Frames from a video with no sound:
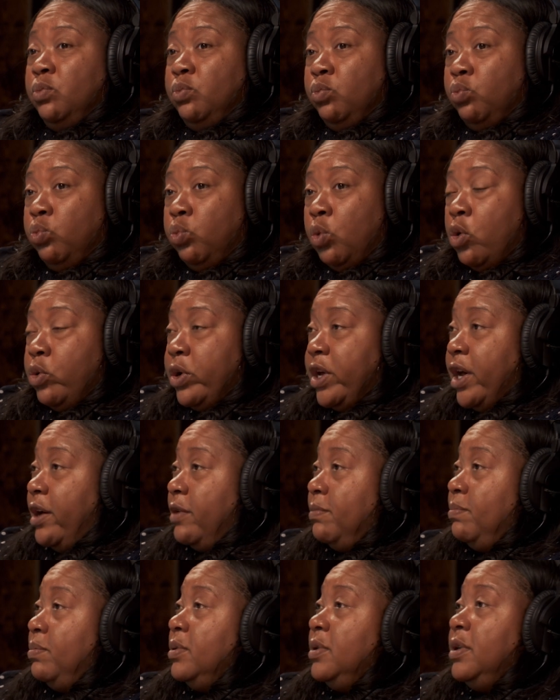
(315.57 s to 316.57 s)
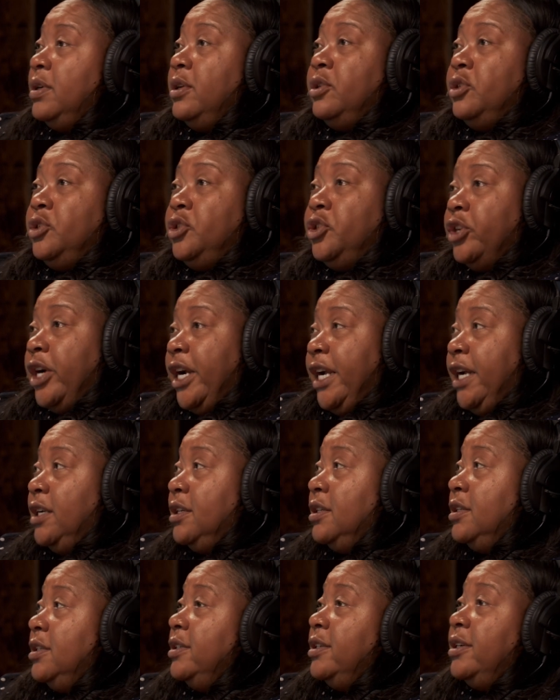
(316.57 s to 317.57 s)
woke up,
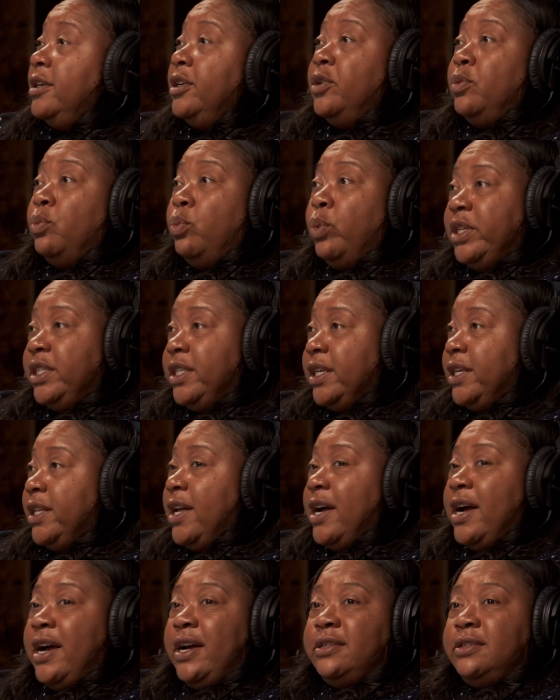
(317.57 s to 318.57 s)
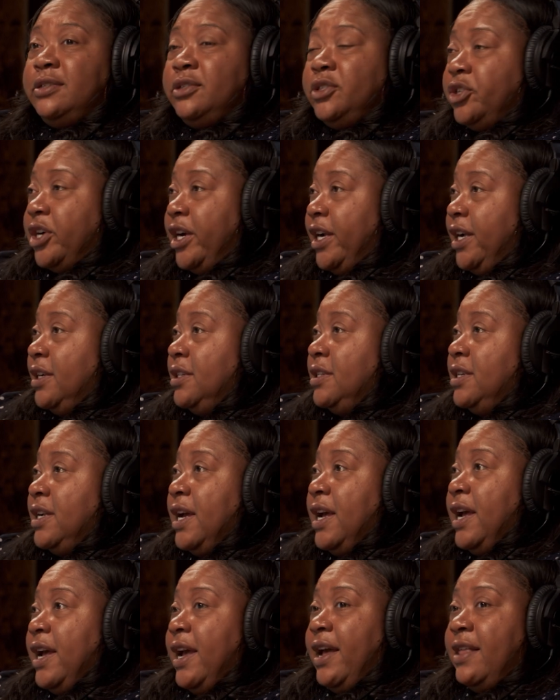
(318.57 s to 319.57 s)
trained, went to class, trained,
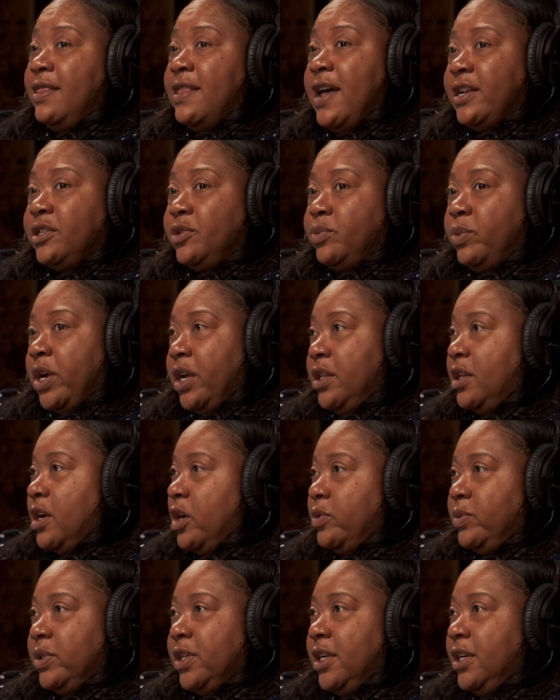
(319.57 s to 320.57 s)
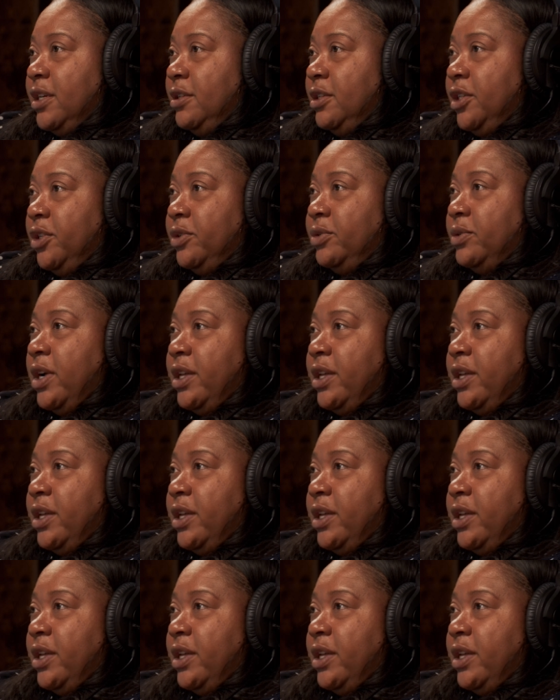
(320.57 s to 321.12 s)
and that's what I thought I was going to do. I